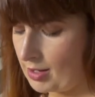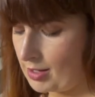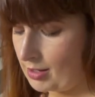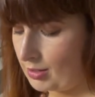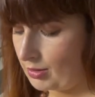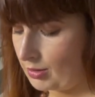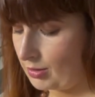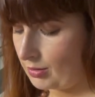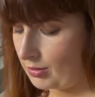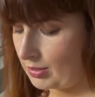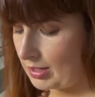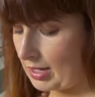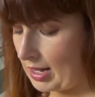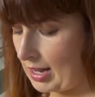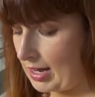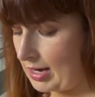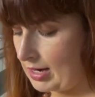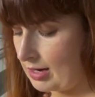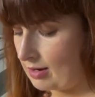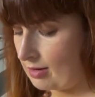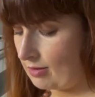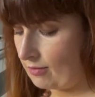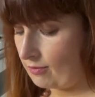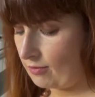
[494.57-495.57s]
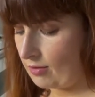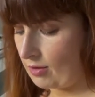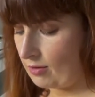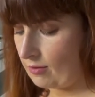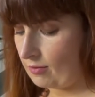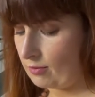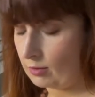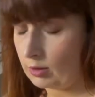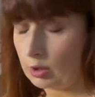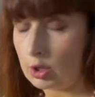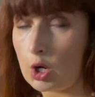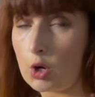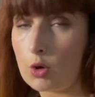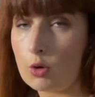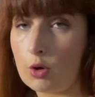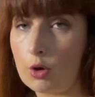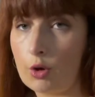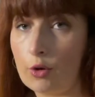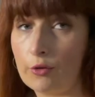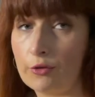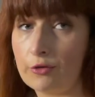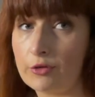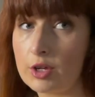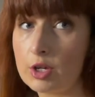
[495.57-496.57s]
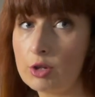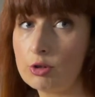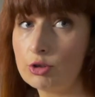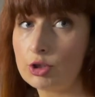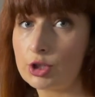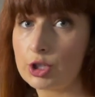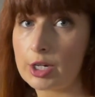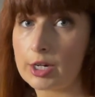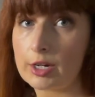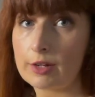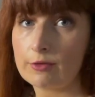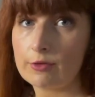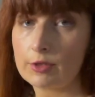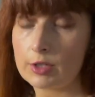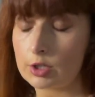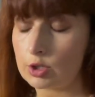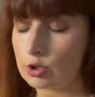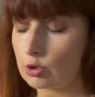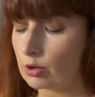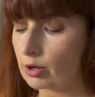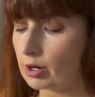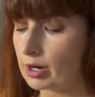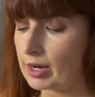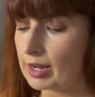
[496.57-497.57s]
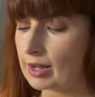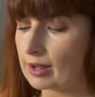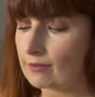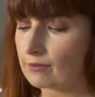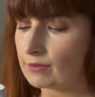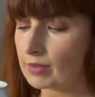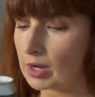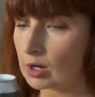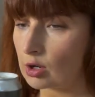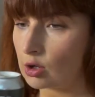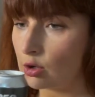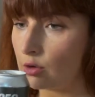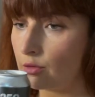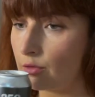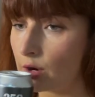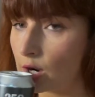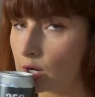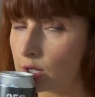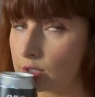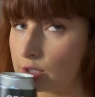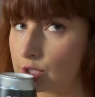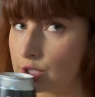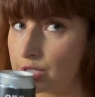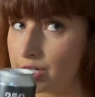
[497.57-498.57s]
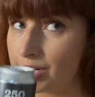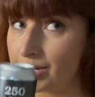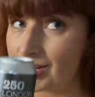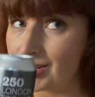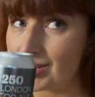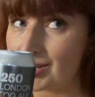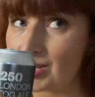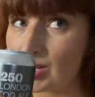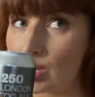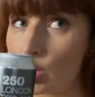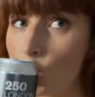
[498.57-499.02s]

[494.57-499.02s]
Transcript: So it's kind of a local fusion of Victoria and Vancouver. Cheers.